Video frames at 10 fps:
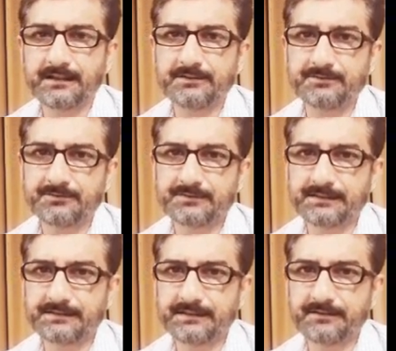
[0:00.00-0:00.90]
I choose
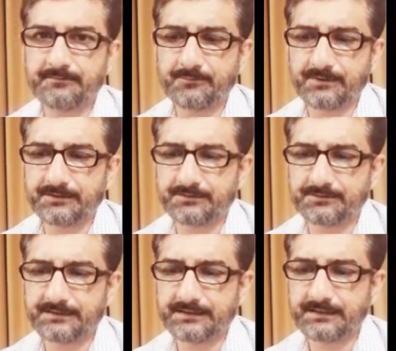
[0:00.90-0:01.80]
the same
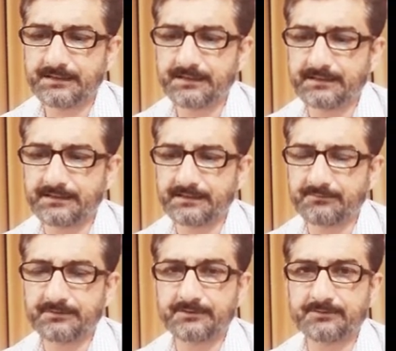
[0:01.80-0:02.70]
123 and
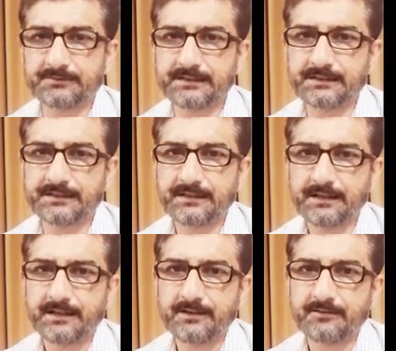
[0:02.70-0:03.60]
again 123.
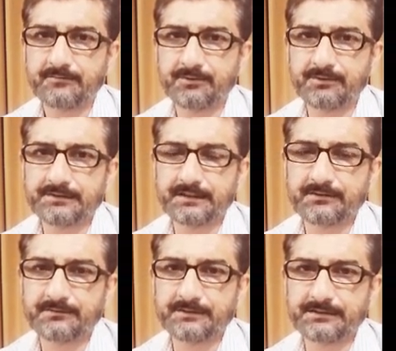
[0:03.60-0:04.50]
Both
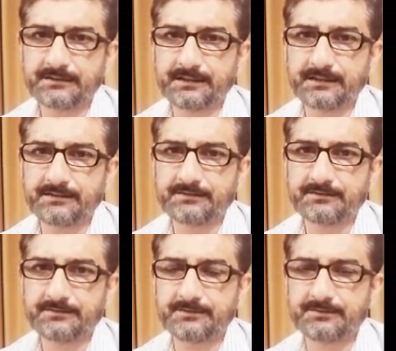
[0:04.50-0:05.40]
documents are
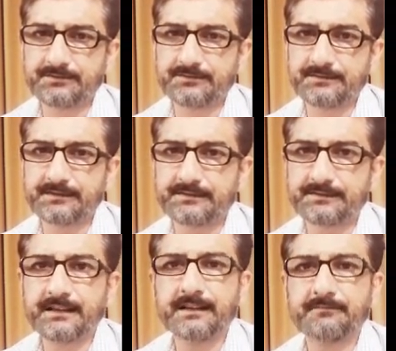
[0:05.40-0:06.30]
used the
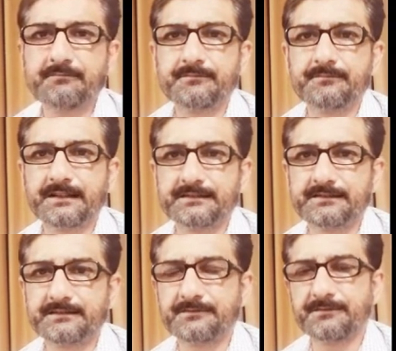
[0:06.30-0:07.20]
same
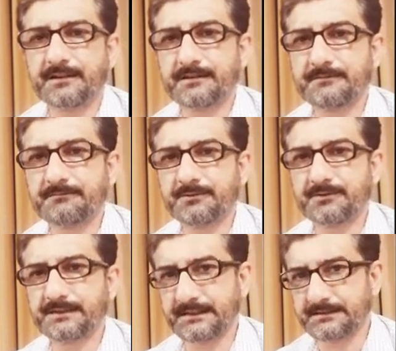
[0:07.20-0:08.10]
method for
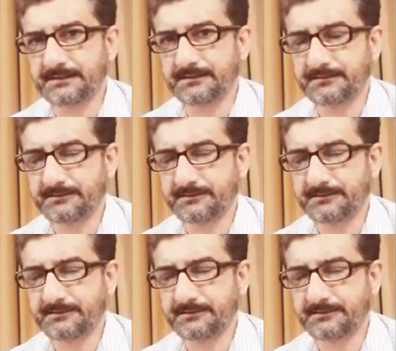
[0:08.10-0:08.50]
protecting.